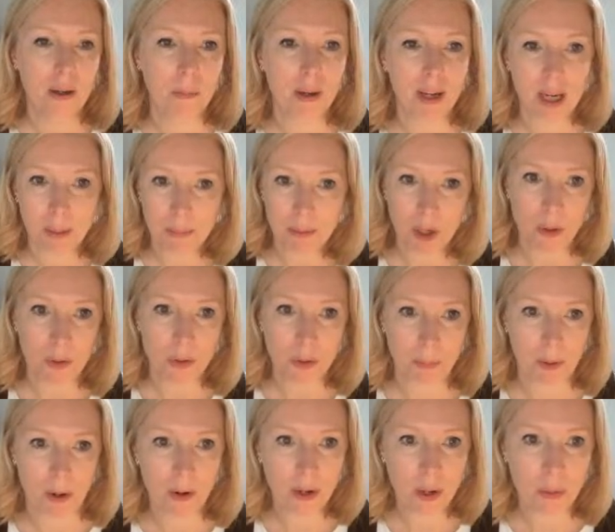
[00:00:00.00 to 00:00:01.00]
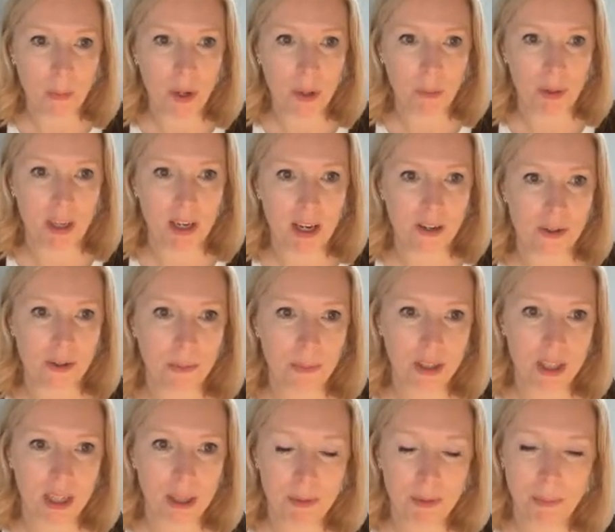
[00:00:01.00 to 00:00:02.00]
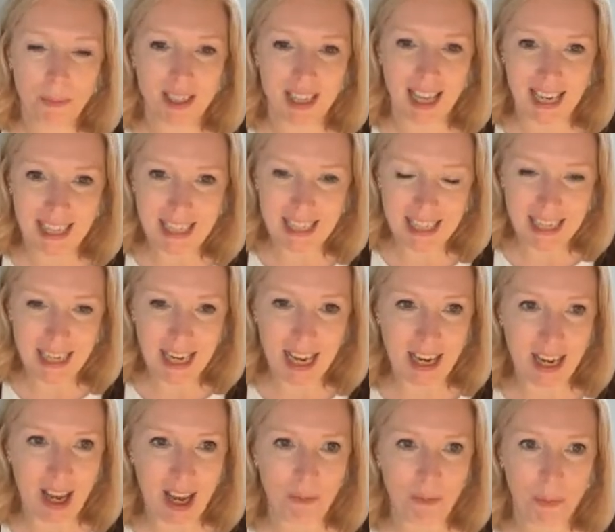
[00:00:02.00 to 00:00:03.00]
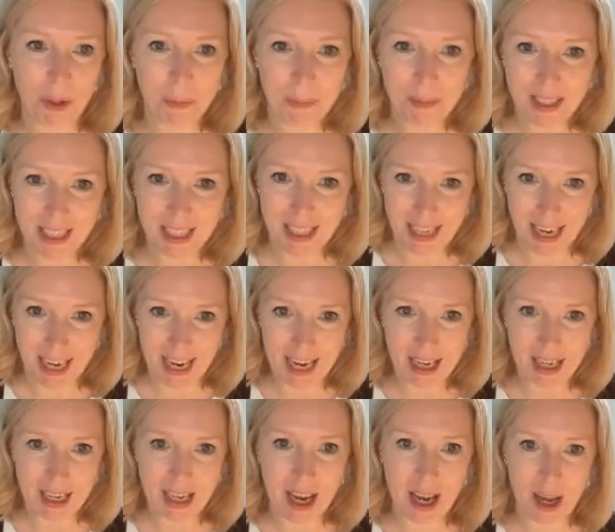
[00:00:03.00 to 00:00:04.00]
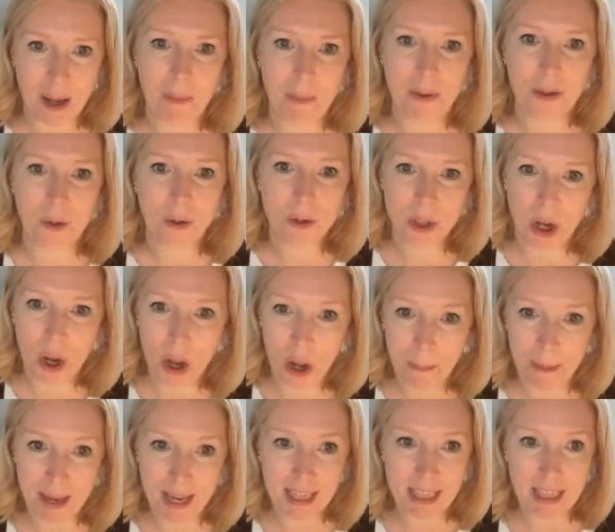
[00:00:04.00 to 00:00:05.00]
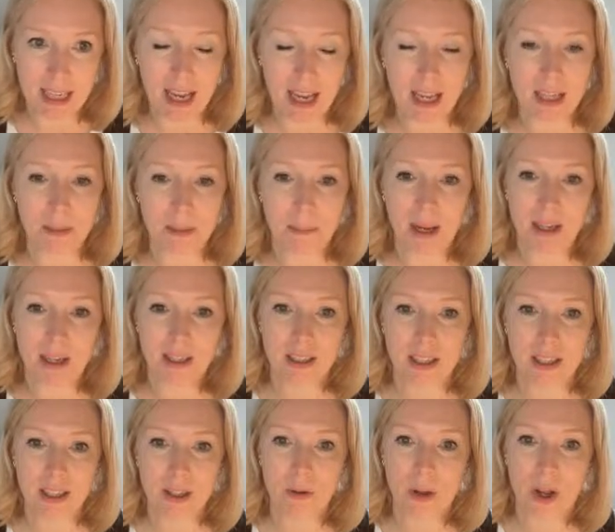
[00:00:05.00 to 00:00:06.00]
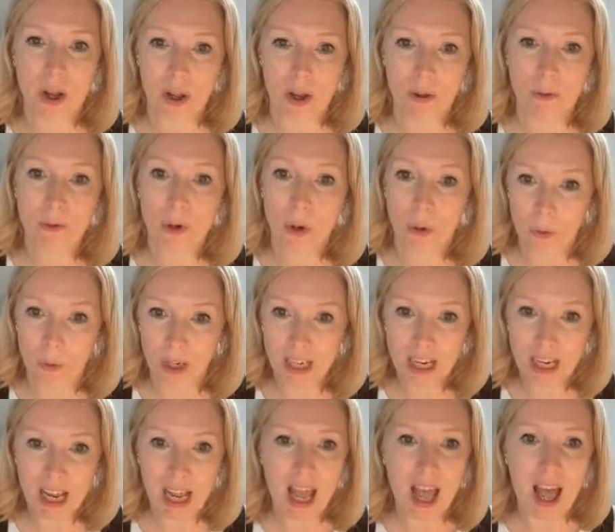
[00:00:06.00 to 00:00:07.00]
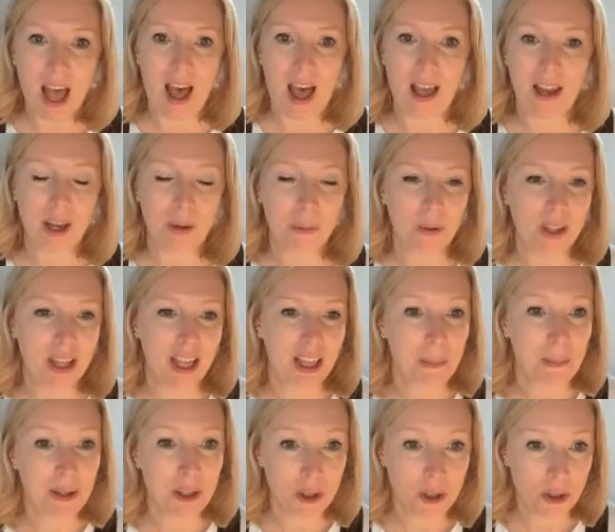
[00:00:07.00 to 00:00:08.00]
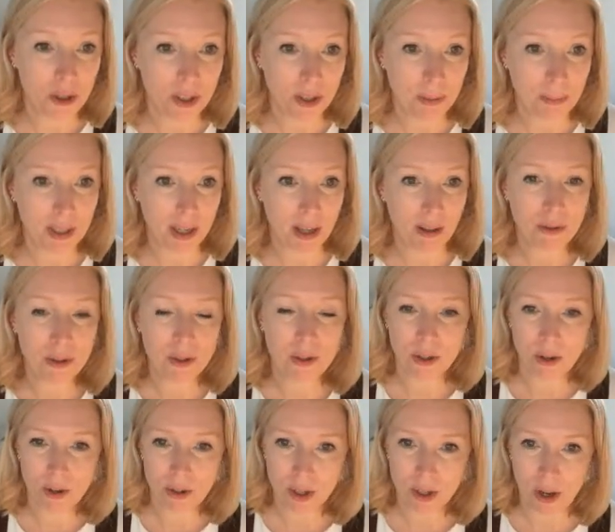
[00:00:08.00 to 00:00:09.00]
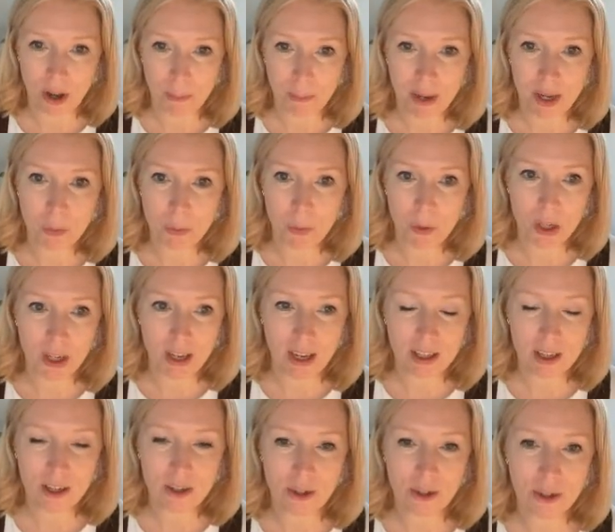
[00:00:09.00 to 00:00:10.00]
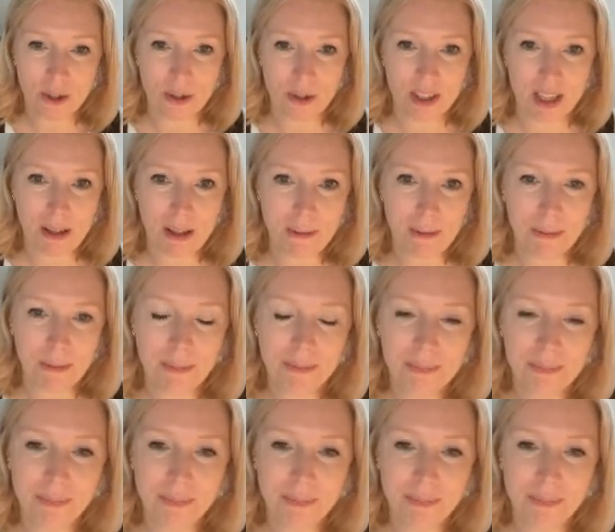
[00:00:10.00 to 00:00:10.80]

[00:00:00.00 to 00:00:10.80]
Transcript: My name's Lois Brown. I work with the national team of Modality, and I have with me today Dr. Ahmed and Maxine Rowley, and I will let them introduce themselves. So Dr. Ahmed, would you like to introduce yourself?